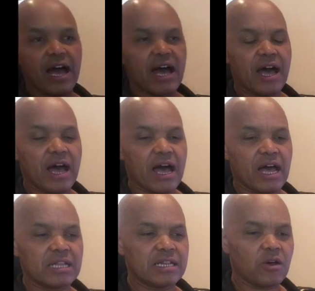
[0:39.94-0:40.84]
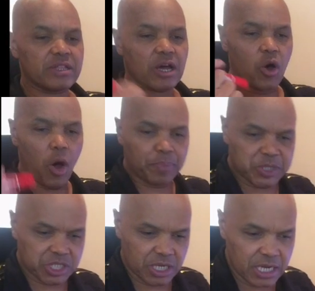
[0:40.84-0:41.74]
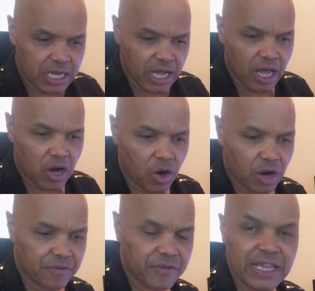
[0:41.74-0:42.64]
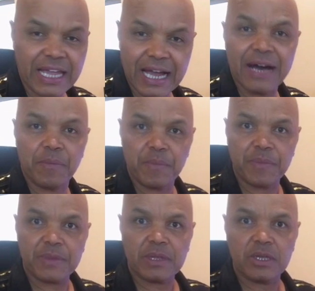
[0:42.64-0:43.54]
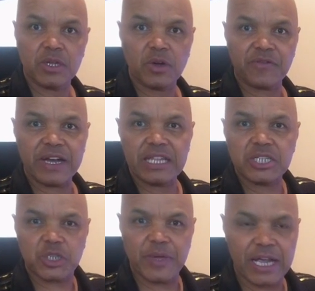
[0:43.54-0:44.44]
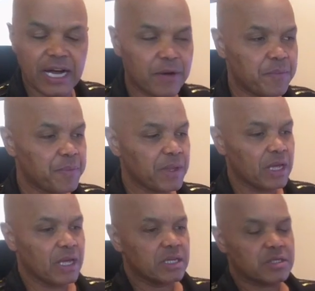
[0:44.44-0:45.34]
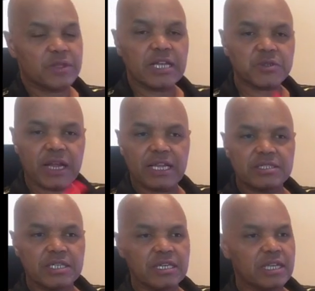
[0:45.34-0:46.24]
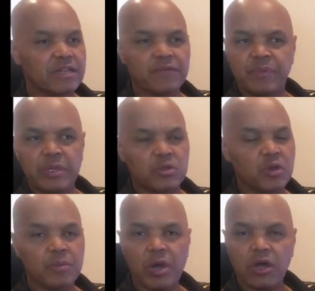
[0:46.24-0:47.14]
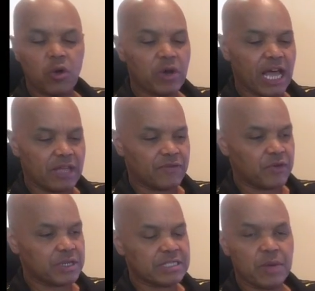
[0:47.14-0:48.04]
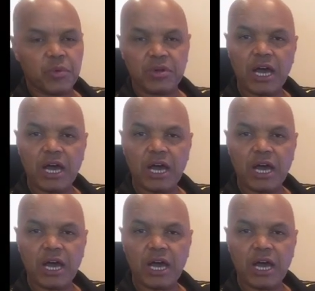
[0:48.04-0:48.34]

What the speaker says: another option of income, you know, financial income. So that's what I did and I've been doing my whole life. For example,